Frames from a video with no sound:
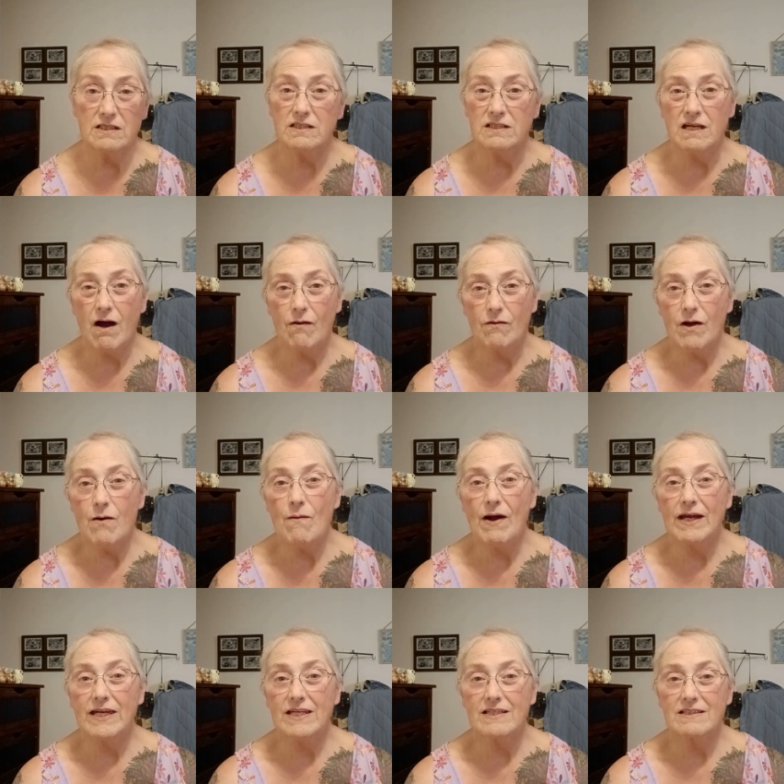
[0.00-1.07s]
y'all know
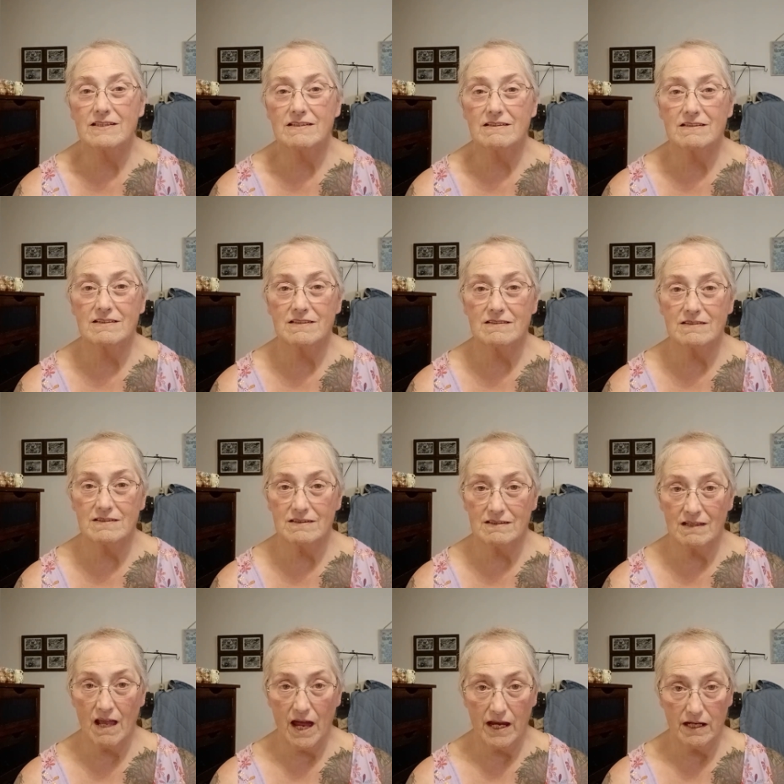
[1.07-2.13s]
I get
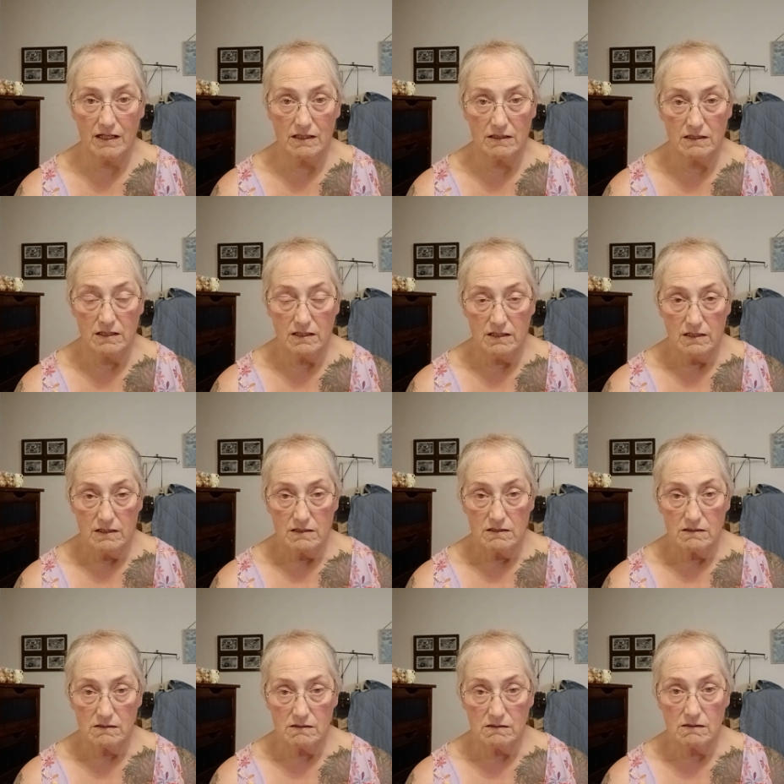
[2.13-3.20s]
like
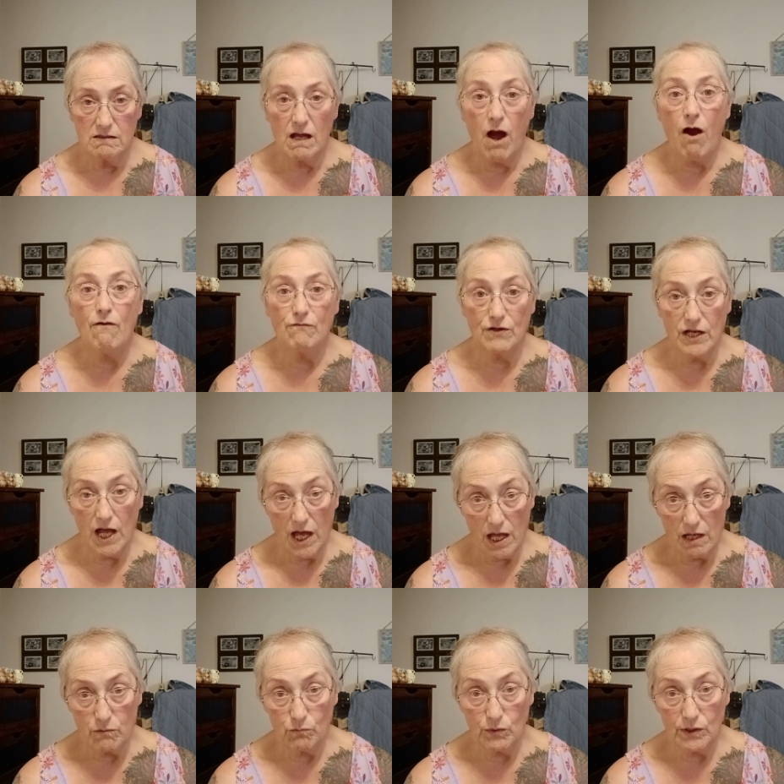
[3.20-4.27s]
overdone